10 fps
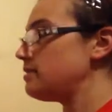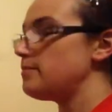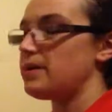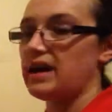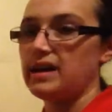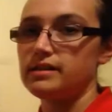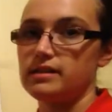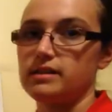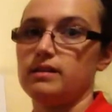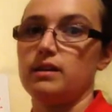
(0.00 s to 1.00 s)
and
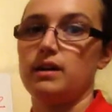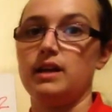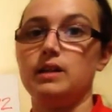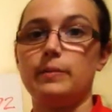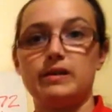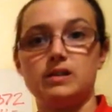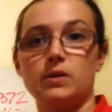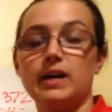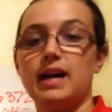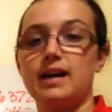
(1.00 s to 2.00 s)
base, okay, the
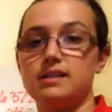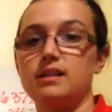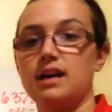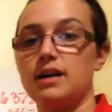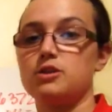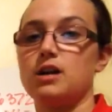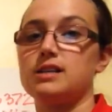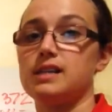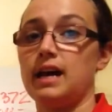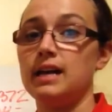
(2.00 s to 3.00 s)
benzoic acid and the
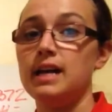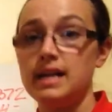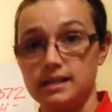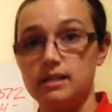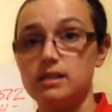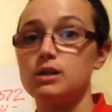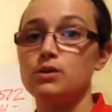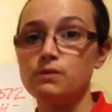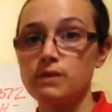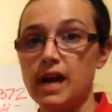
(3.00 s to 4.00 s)
hydroxide, since
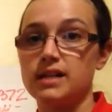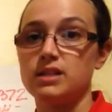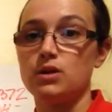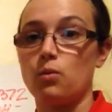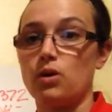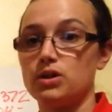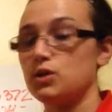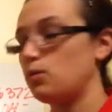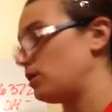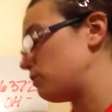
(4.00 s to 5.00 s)
those react in a
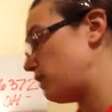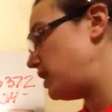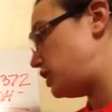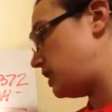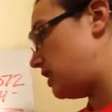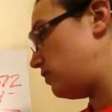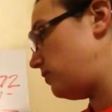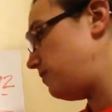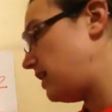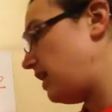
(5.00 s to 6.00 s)
1-to-1 ratio,